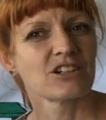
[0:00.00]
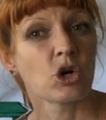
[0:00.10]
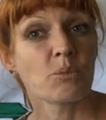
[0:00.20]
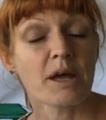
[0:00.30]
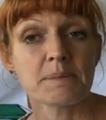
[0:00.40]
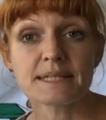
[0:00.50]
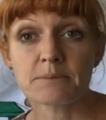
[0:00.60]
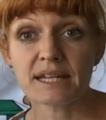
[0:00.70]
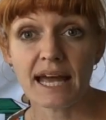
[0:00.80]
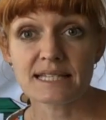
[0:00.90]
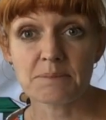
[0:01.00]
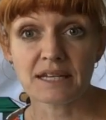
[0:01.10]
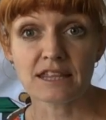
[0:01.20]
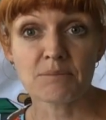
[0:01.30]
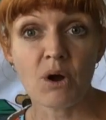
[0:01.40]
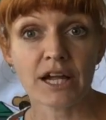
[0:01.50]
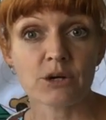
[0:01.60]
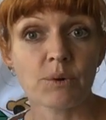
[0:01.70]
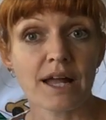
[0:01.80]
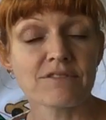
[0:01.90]
Or maybe somebody had something in the
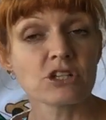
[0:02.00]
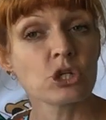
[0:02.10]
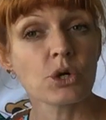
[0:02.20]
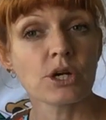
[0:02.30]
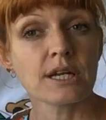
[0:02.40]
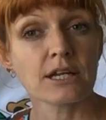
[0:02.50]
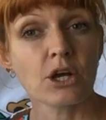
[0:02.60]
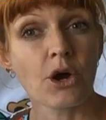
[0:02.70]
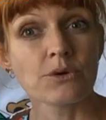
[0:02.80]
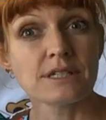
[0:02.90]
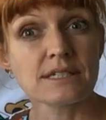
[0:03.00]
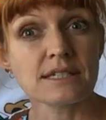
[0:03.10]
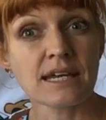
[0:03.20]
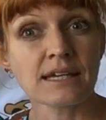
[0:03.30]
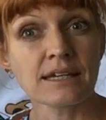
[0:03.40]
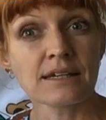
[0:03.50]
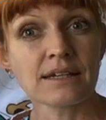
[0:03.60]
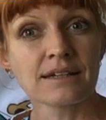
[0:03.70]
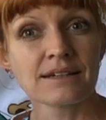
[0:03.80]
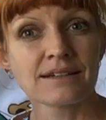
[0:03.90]
microwave and you heard it go ding.
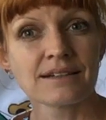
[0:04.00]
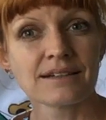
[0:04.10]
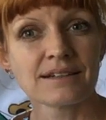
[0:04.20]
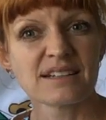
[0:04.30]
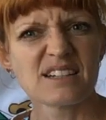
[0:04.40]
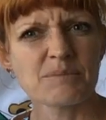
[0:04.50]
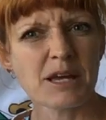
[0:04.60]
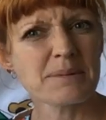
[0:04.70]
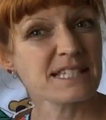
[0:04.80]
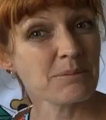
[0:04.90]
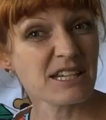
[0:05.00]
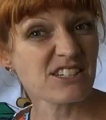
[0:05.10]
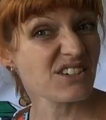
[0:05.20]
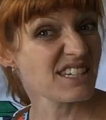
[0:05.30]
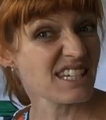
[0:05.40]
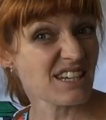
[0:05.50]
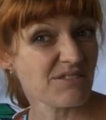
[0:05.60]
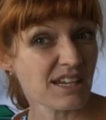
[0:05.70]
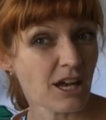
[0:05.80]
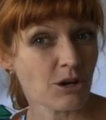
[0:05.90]
Maybe somebody's got a
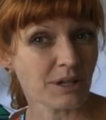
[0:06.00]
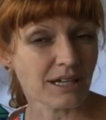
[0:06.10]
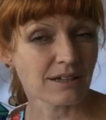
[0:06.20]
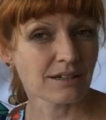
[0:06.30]
TV going.